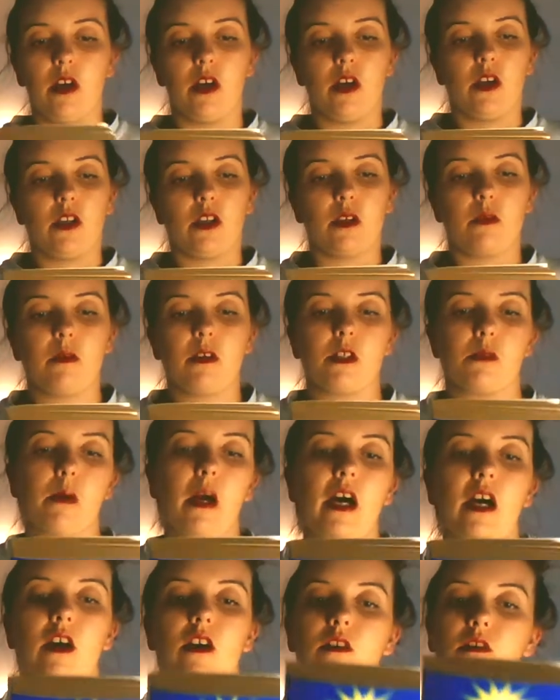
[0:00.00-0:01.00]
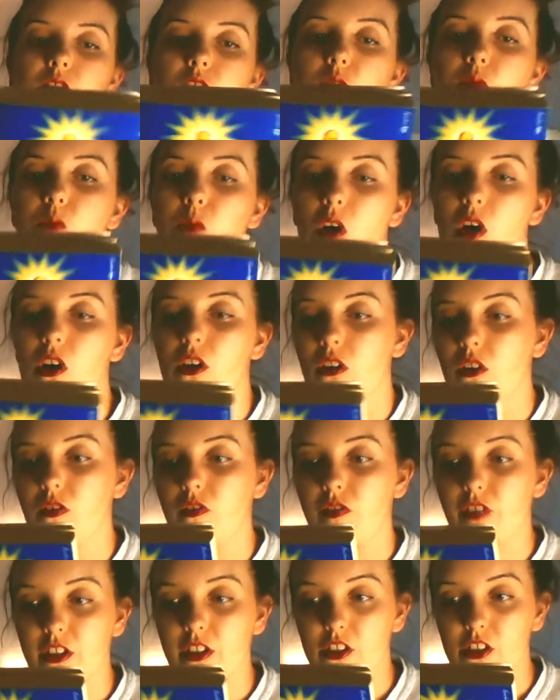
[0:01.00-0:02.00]
The most powerful work of
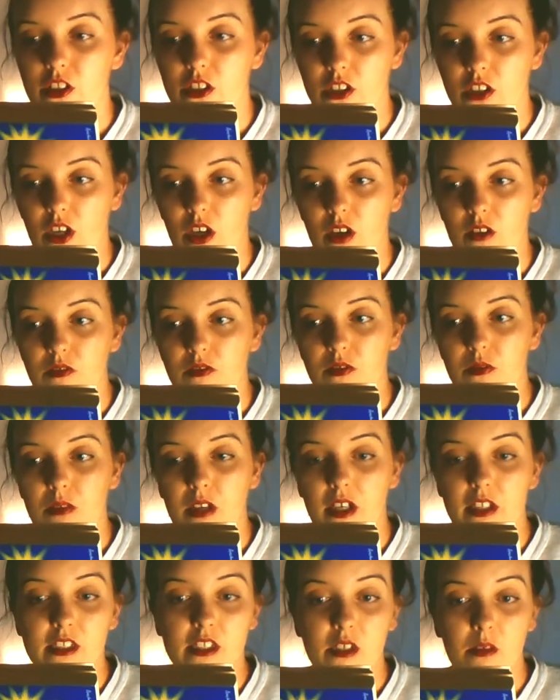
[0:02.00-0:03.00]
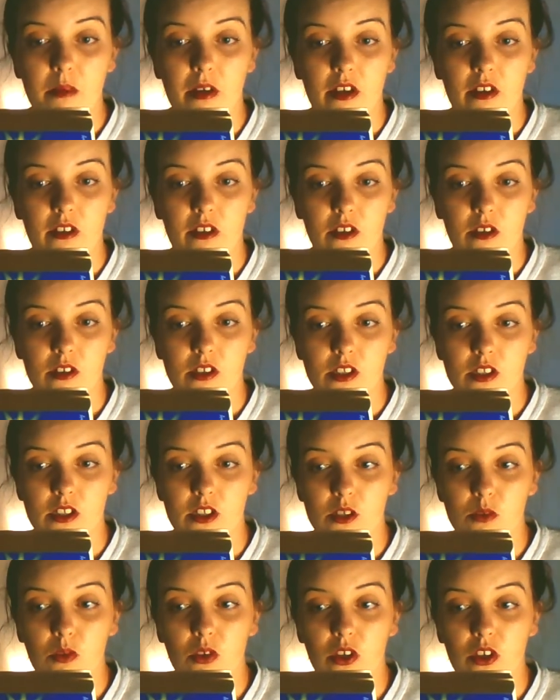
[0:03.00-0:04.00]
fiction to come from Latin America
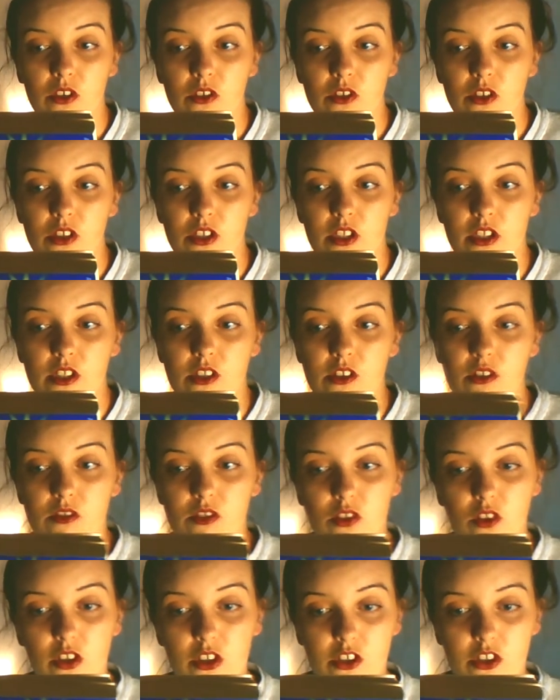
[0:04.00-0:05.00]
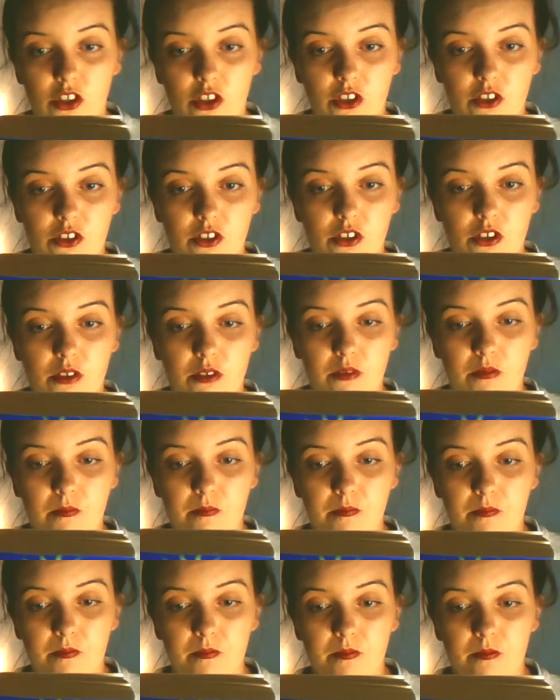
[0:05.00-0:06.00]
since 100 Years of Solitude.
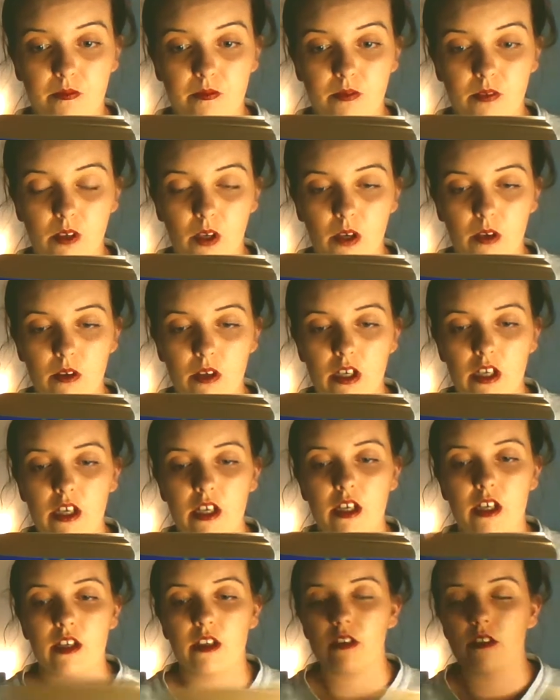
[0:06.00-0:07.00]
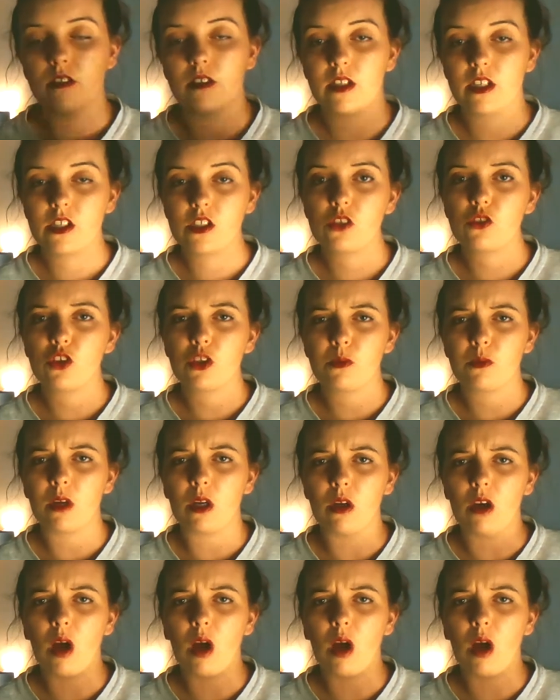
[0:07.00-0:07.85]
So, let's just read it below.